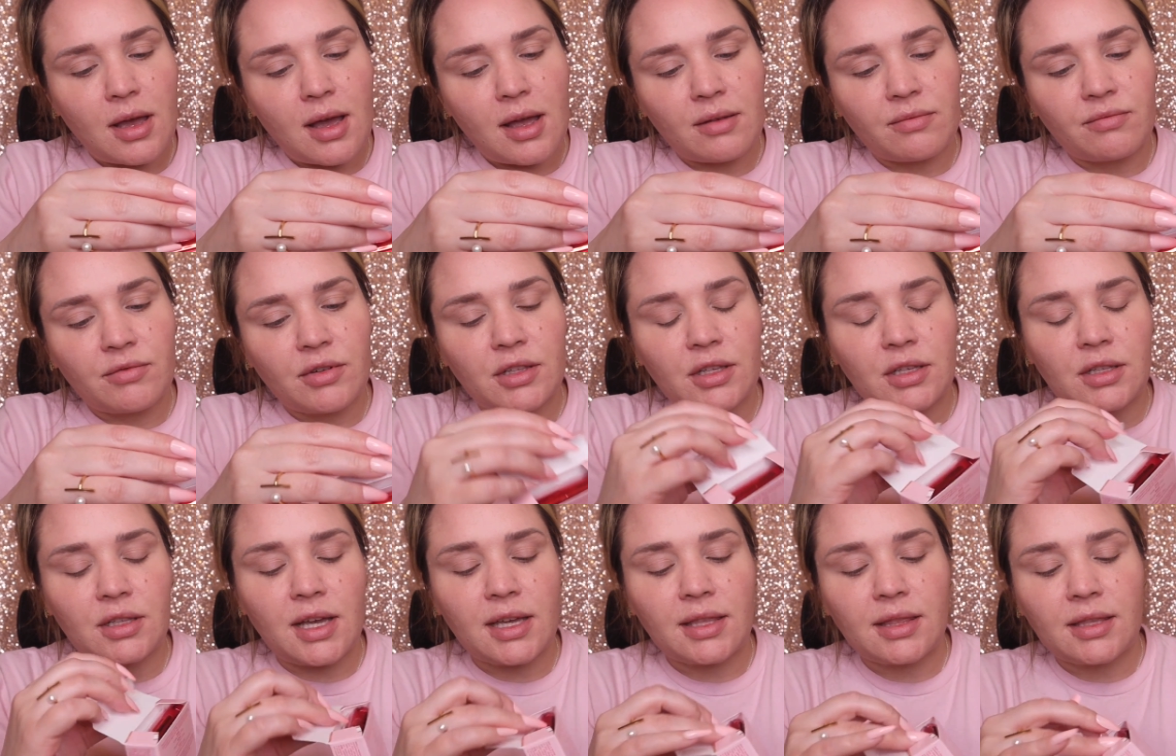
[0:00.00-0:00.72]
I
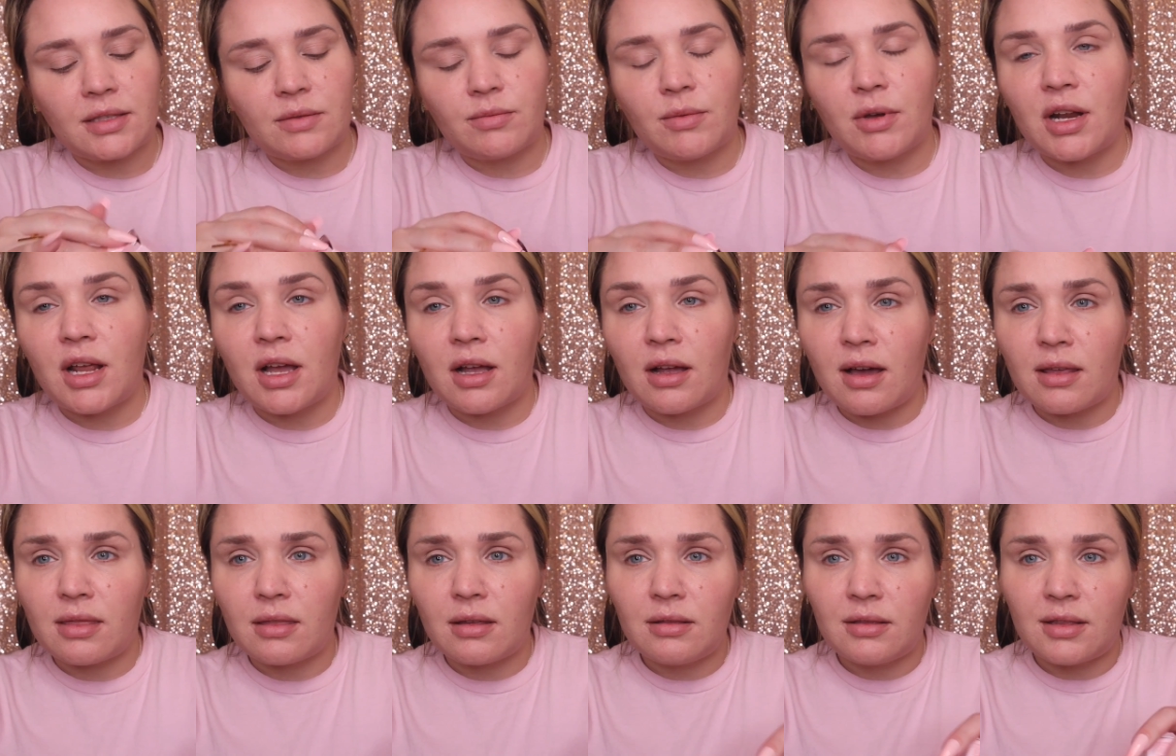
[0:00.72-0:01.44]
really like this one. I
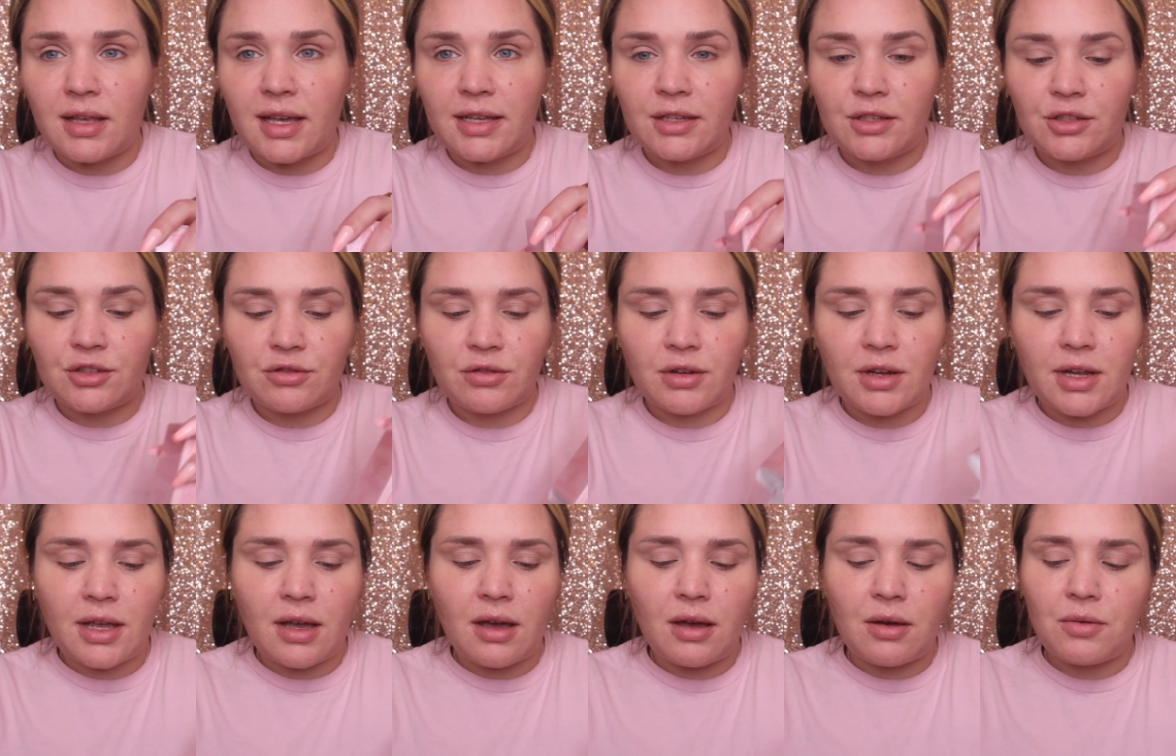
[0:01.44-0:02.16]
got the light
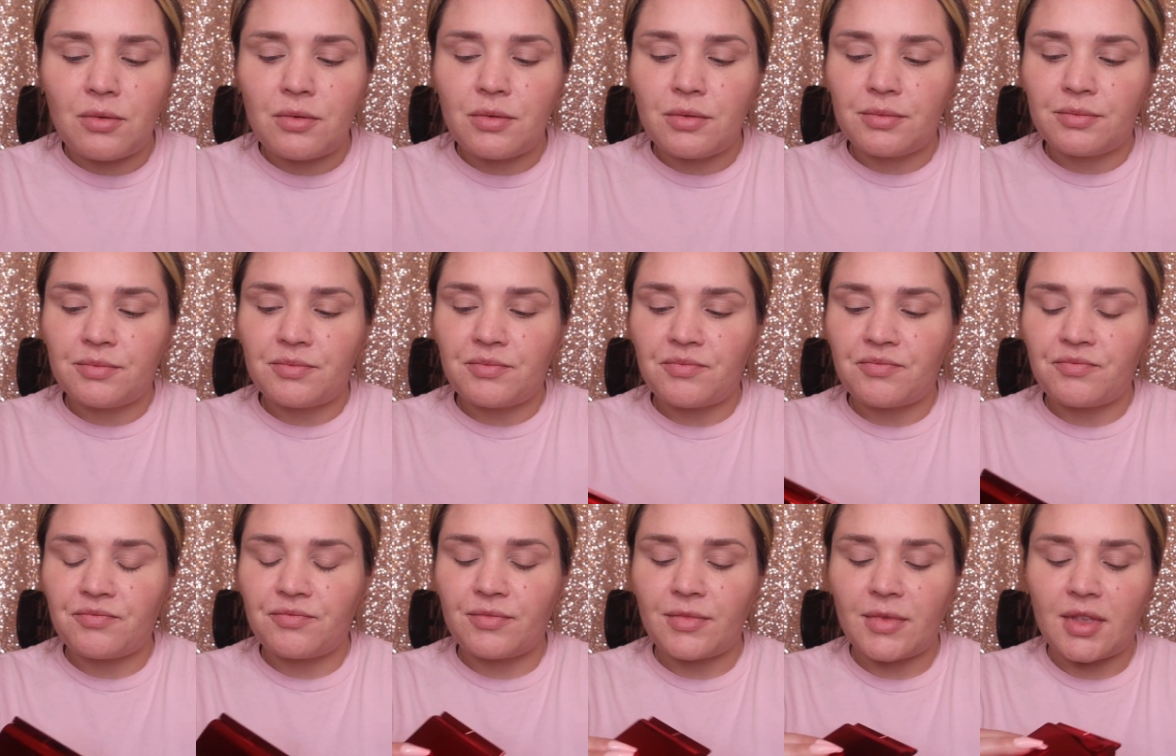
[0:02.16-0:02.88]
trio.
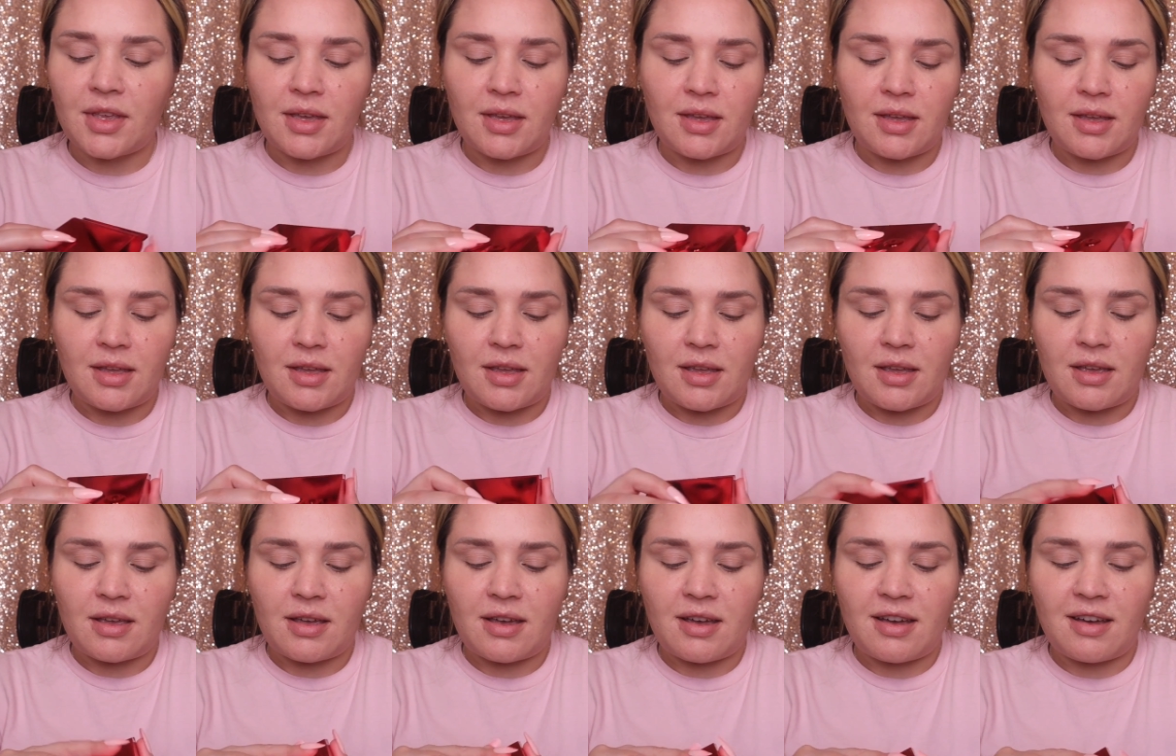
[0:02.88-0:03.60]

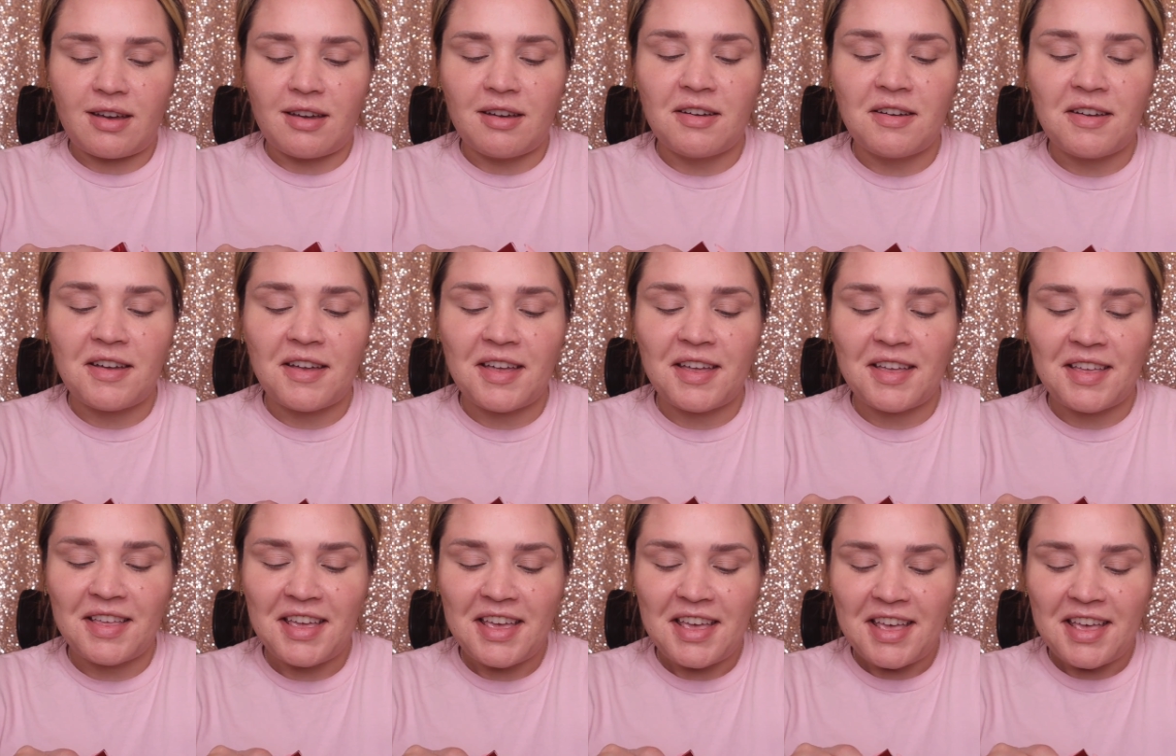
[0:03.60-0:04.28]
I,